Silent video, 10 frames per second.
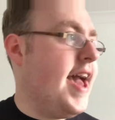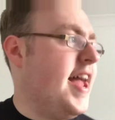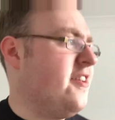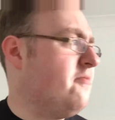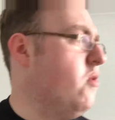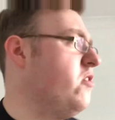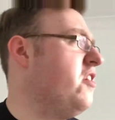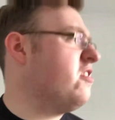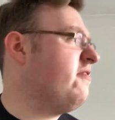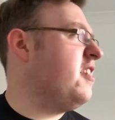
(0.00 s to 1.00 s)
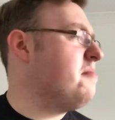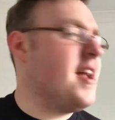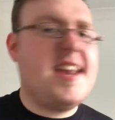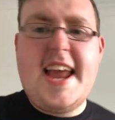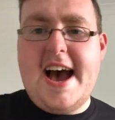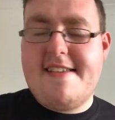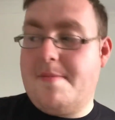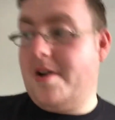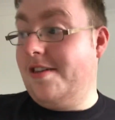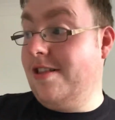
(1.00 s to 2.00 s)
And this morning is a little bit nasty,
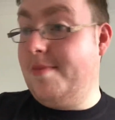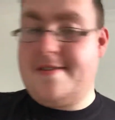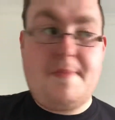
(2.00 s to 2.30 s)
we've got a little bit